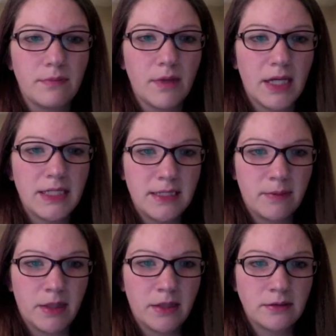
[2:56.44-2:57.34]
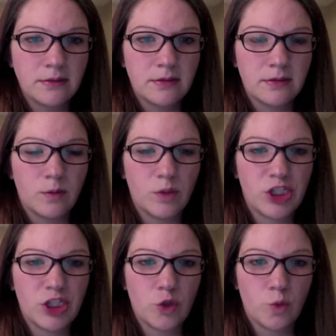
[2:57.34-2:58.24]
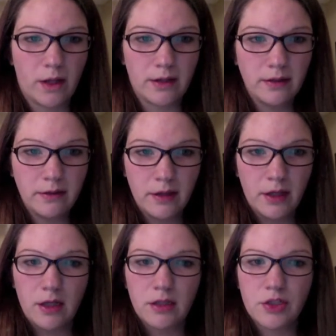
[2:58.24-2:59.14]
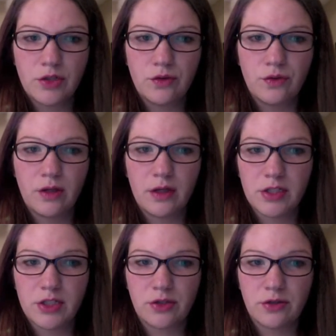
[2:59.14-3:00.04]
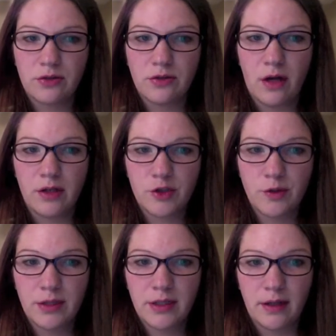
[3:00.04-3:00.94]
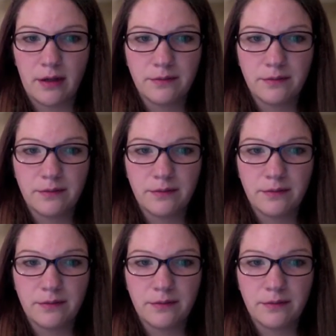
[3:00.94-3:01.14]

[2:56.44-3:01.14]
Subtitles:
edema, which is swelling to the external auditory canal,